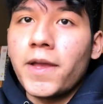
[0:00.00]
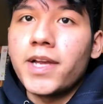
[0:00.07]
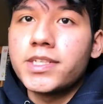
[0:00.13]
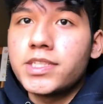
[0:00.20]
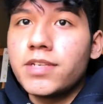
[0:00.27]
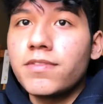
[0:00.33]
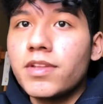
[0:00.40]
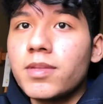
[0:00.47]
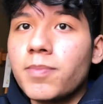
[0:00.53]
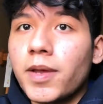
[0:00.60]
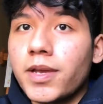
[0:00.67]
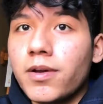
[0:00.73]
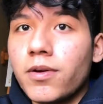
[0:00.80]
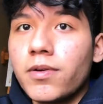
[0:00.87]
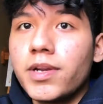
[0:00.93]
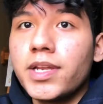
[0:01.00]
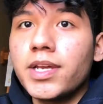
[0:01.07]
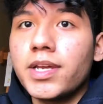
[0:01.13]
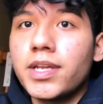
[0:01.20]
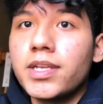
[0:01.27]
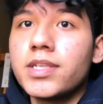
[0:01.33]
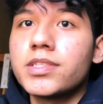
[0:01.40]
I achieve this by
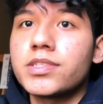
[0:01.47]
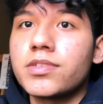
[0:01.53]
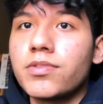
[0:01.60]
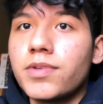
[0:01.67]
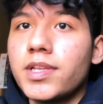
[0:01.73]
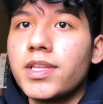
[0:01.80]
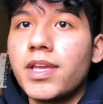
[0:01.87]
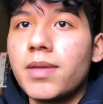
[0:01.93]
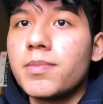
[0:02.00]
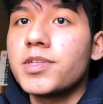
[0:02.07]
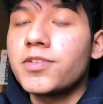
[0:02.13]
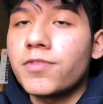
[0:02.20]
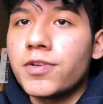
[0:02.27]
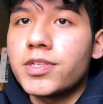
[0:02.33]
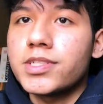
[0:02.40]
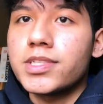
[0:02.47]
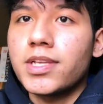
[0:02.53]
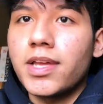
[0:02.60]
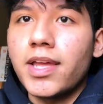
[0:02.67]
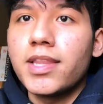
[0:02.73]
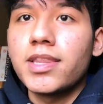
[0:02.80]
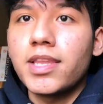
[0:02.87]
coding in to read the image first,
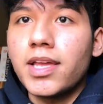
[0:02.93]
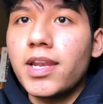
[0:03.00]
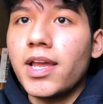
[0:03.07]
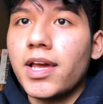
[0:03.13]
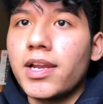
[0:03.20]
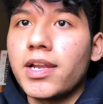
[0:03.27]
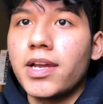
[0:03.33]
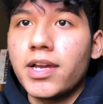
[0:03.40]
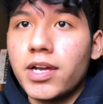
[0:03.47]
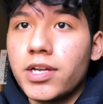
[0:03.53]
and then add a